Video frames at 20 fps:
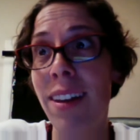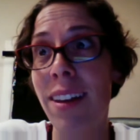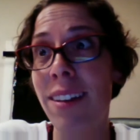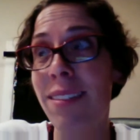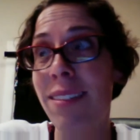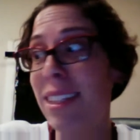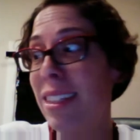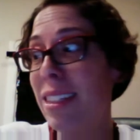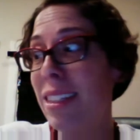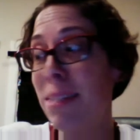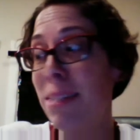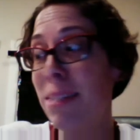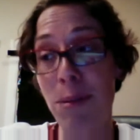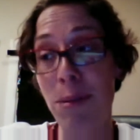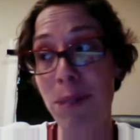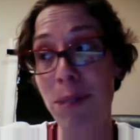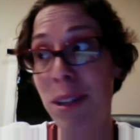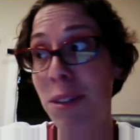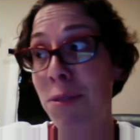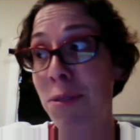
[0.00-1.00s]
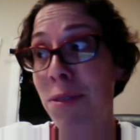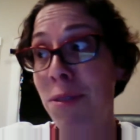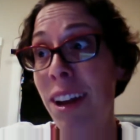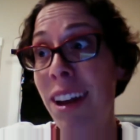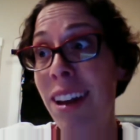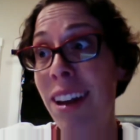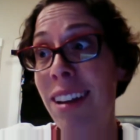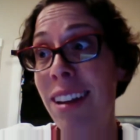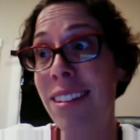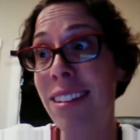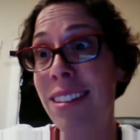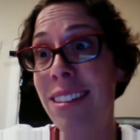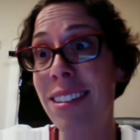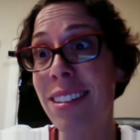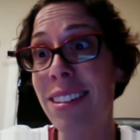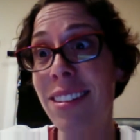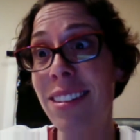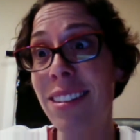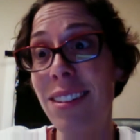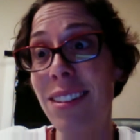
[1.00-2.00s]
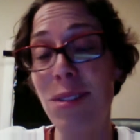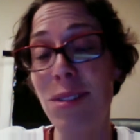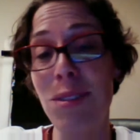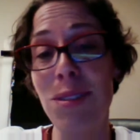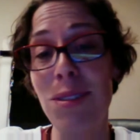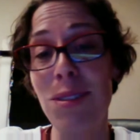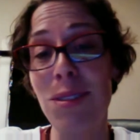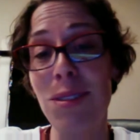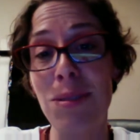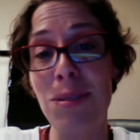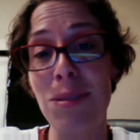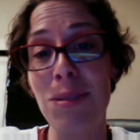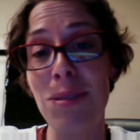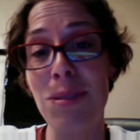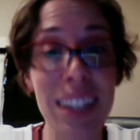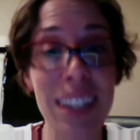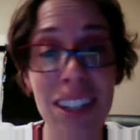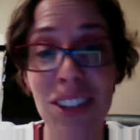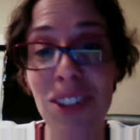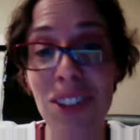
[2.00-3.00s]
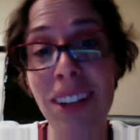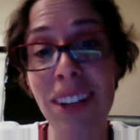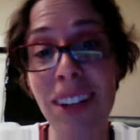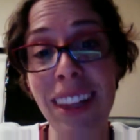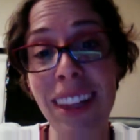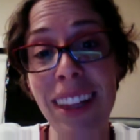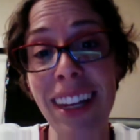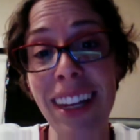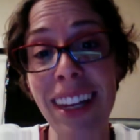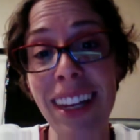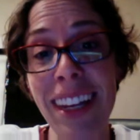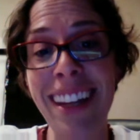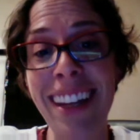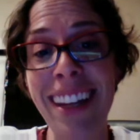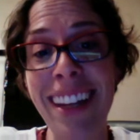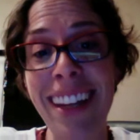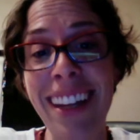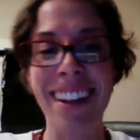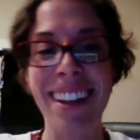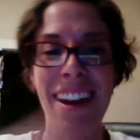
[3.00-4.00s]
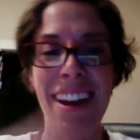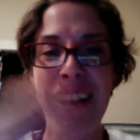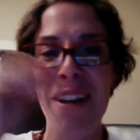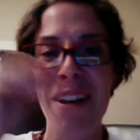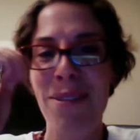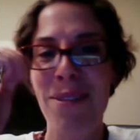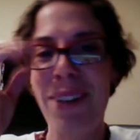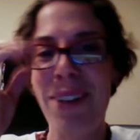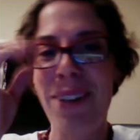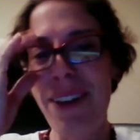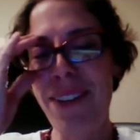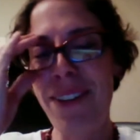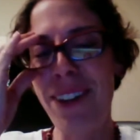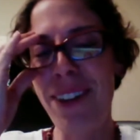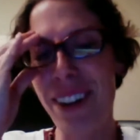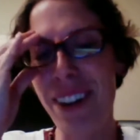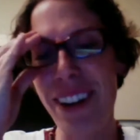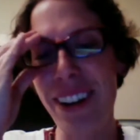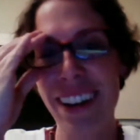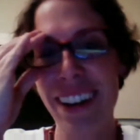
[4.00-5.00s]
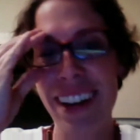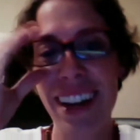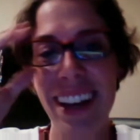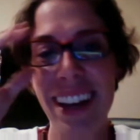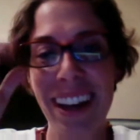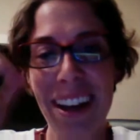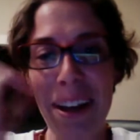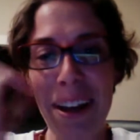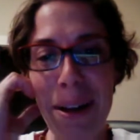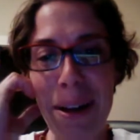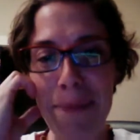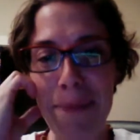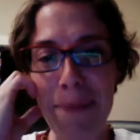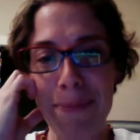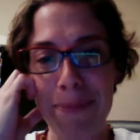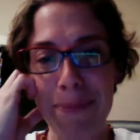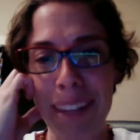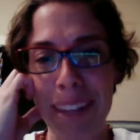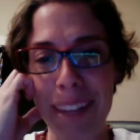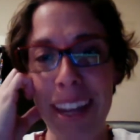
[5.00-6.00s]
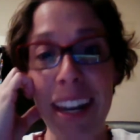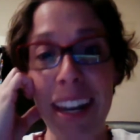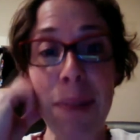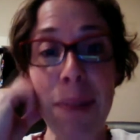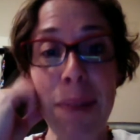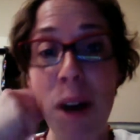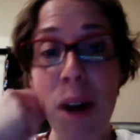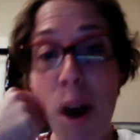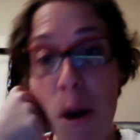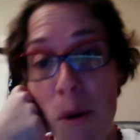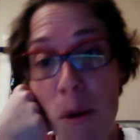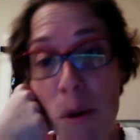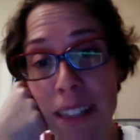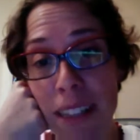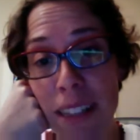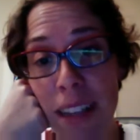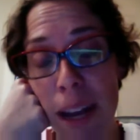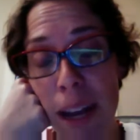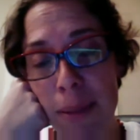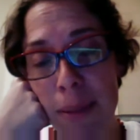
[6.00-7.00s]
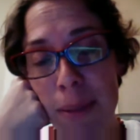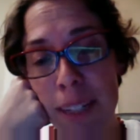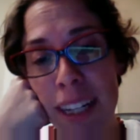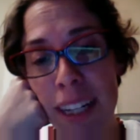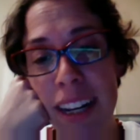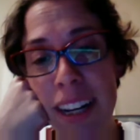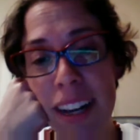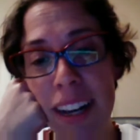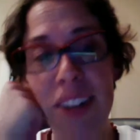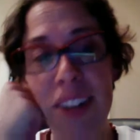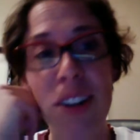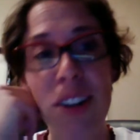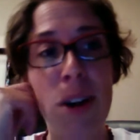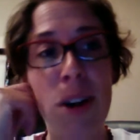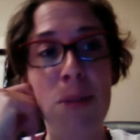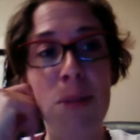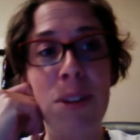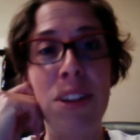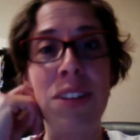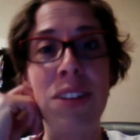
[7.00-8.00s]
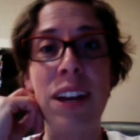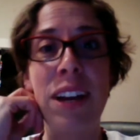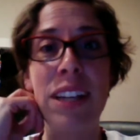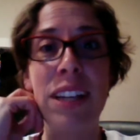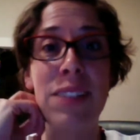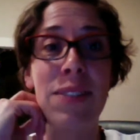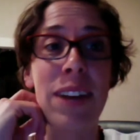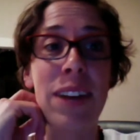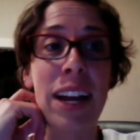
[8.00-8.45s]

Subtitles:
This is my real friend who's really doing this, whatever. And I'm always happy to get on a call with you guys. If